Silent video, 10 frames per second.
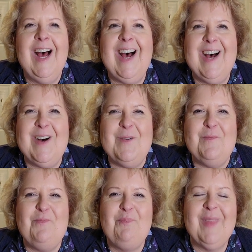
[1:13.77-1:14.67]

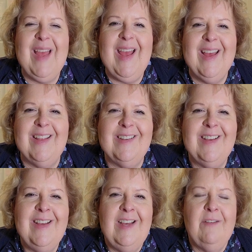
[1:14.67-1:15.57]
And
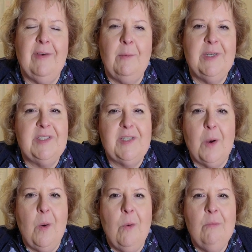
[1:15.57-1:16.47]
if I want to
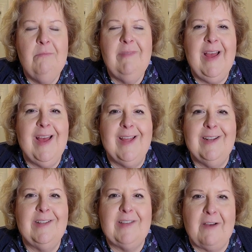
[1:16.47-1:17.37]
sew
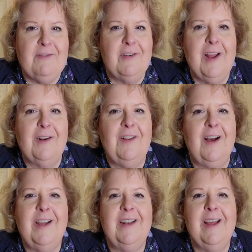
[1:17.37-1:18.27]
and it's after 9
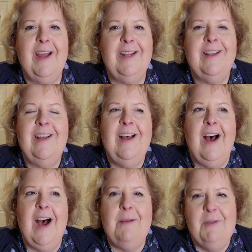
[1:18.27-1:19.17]
o'clock at night,
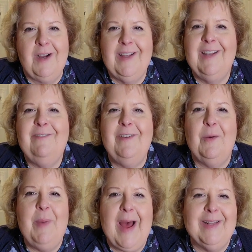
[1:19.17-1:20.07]
I'm not going to
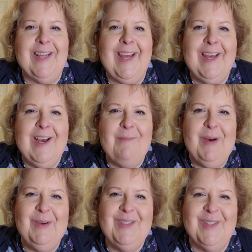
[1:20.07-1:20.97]
feel badly
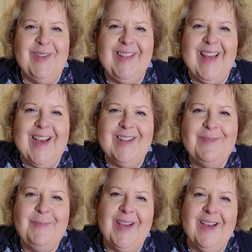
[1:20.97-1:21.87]
about doing
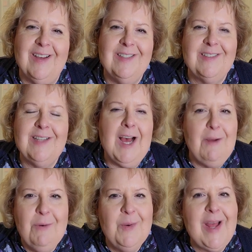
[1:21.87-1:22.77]
that because
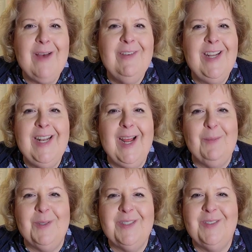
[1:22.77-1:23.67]
I won't have any
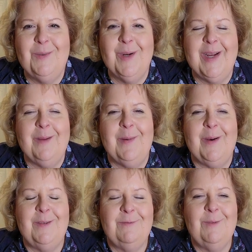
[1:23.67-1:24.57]
neighbors to worry
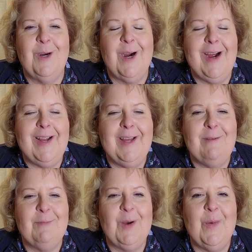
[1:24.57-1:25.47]
about where I
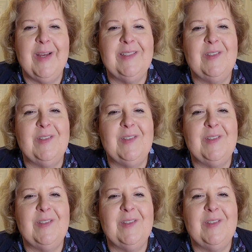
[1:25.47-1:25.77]
am going.